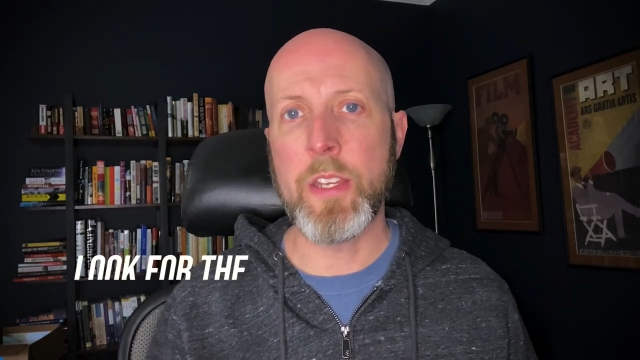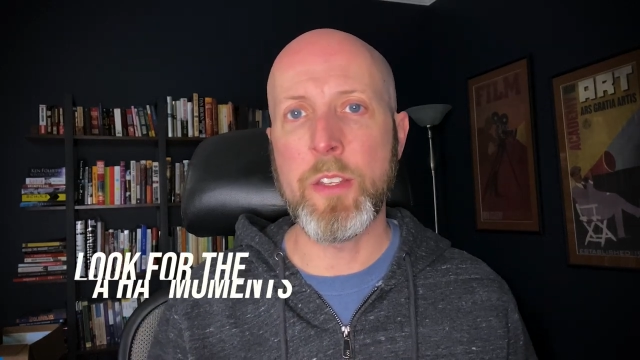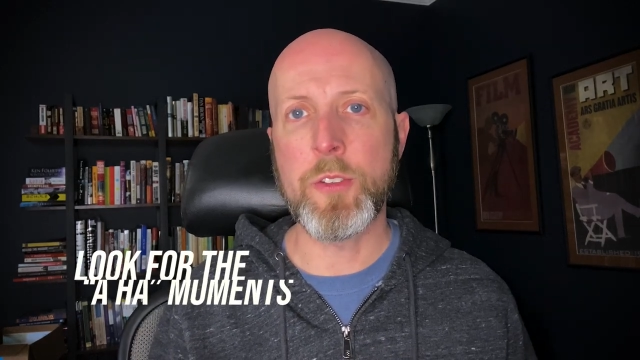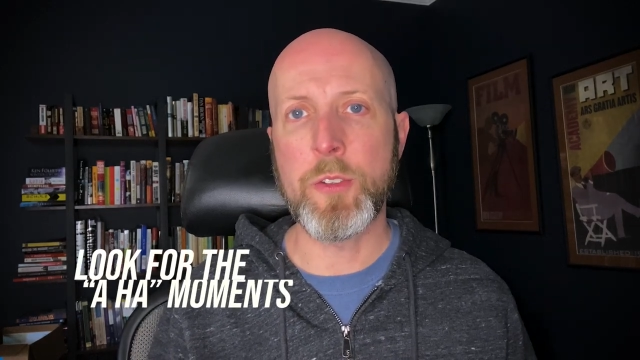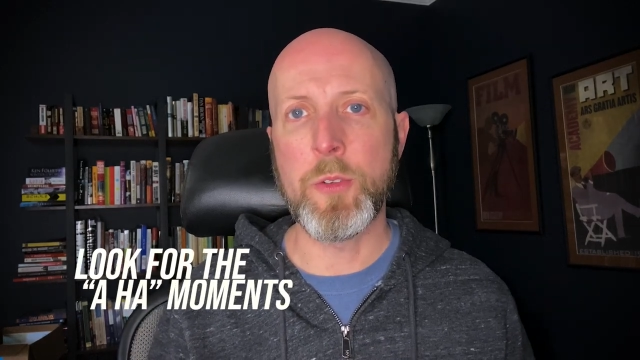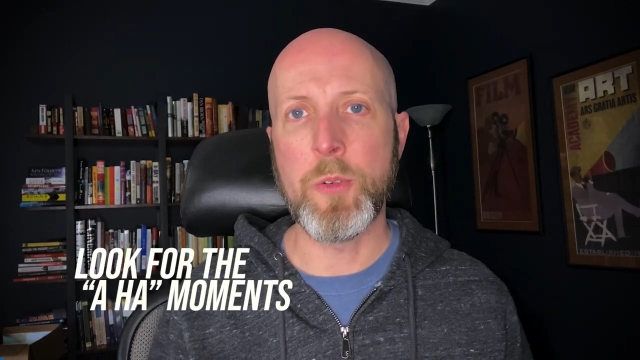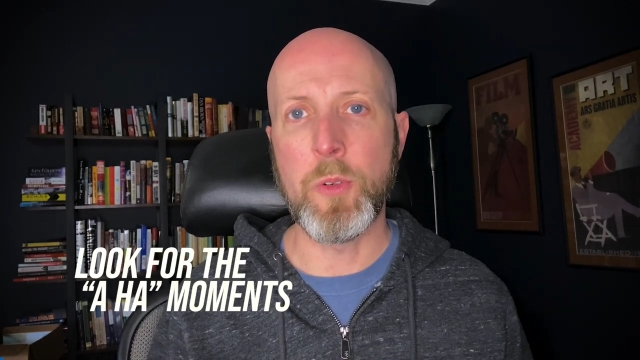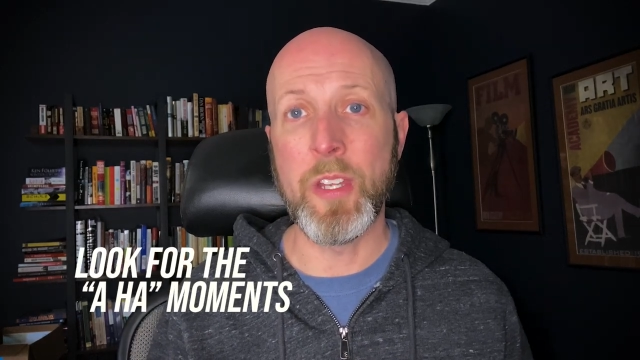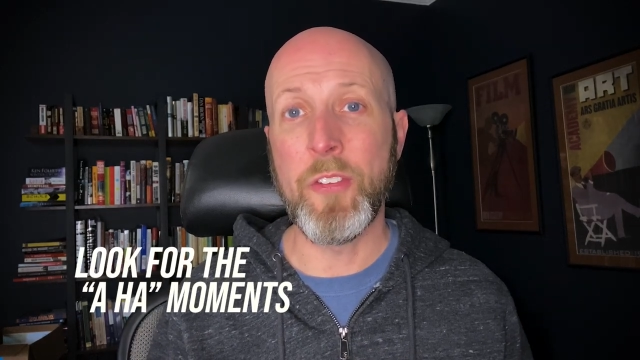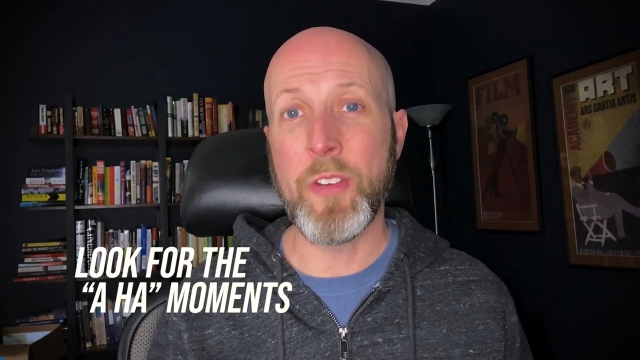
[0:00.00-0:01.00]
is to
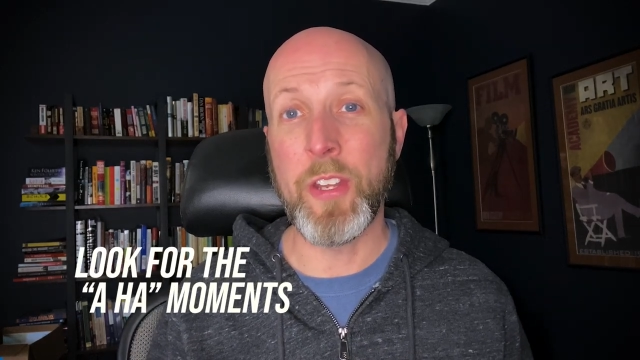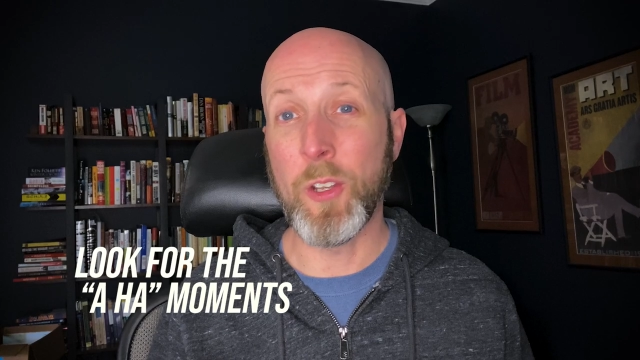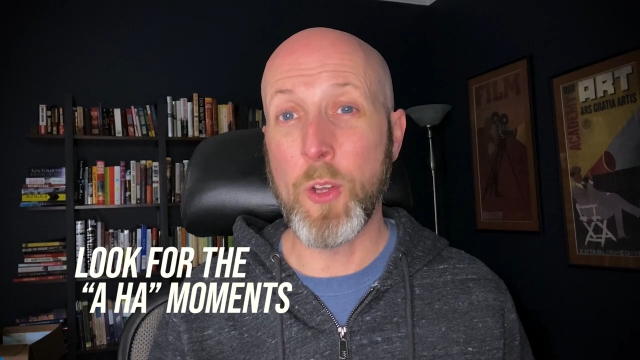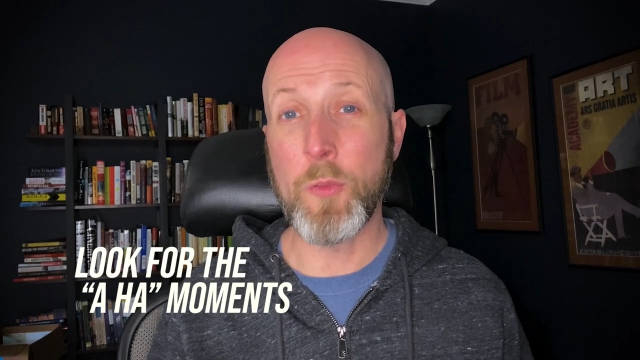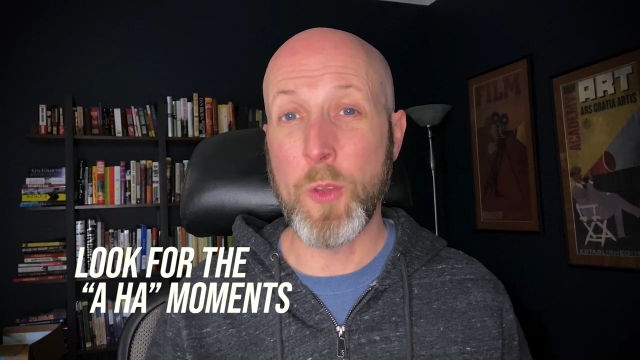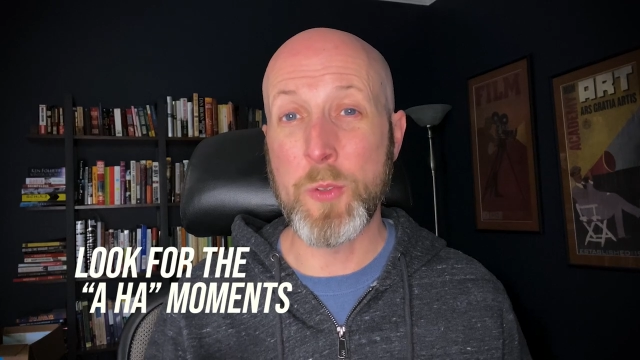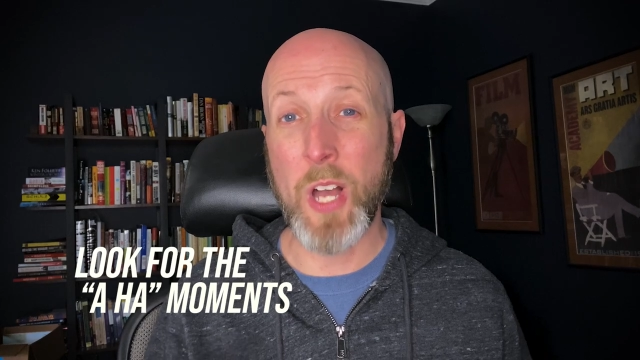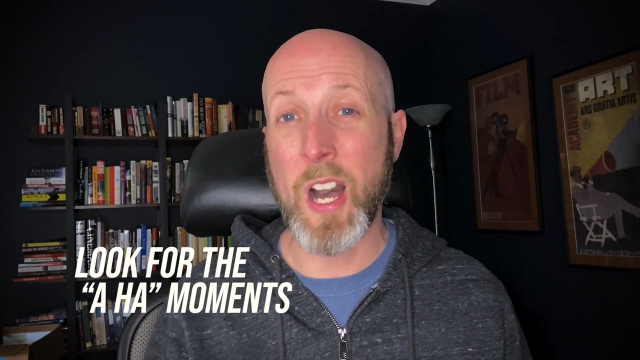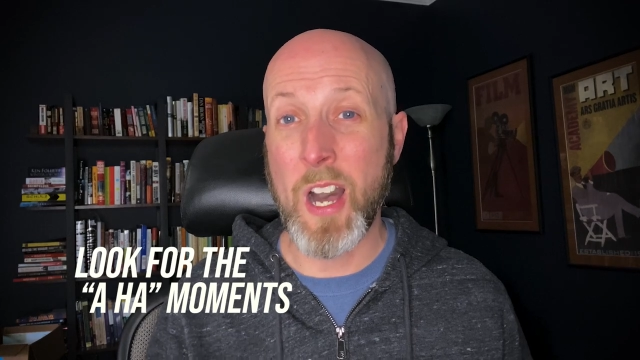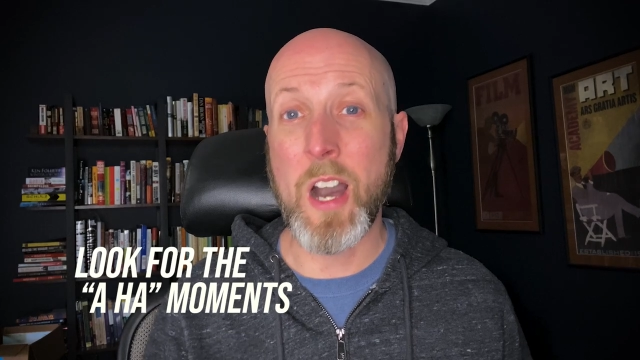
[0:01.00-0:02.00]
listen and look for those
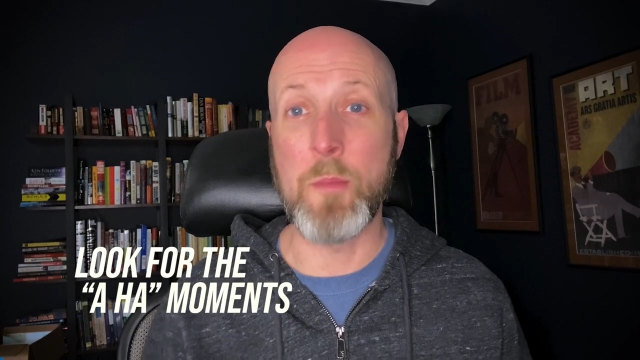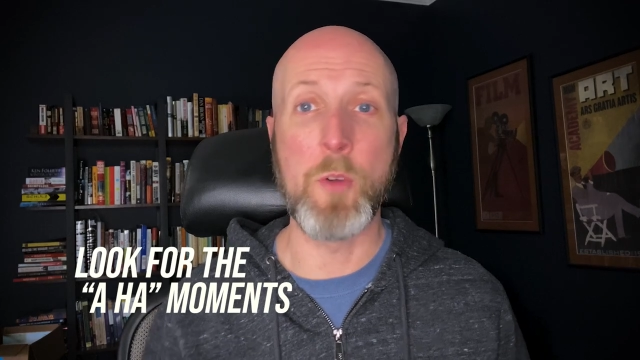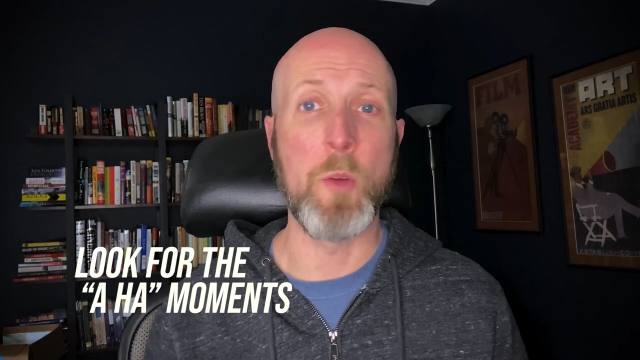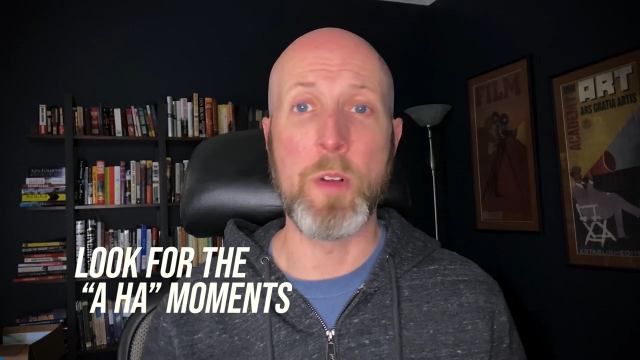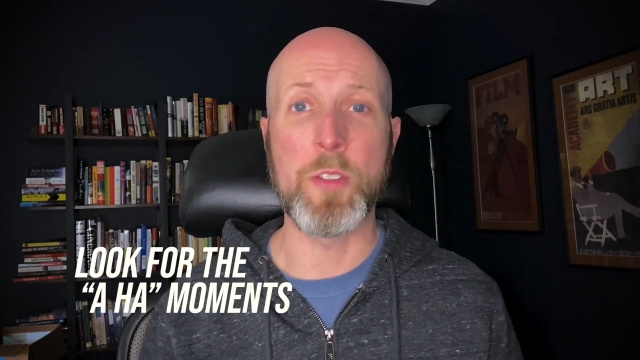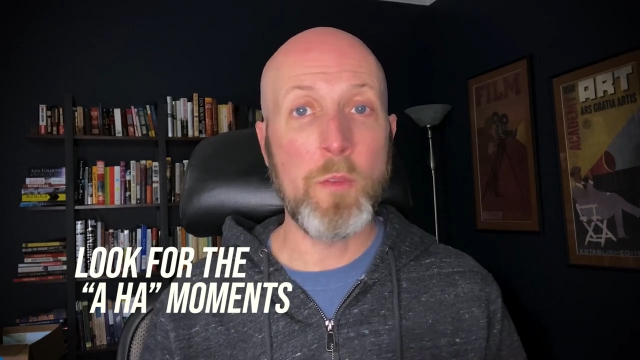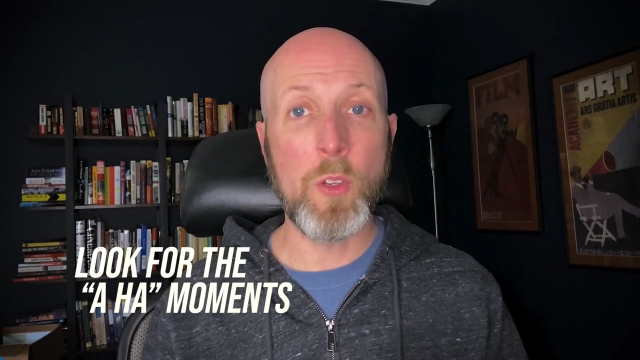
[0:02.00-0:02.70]
aha moments.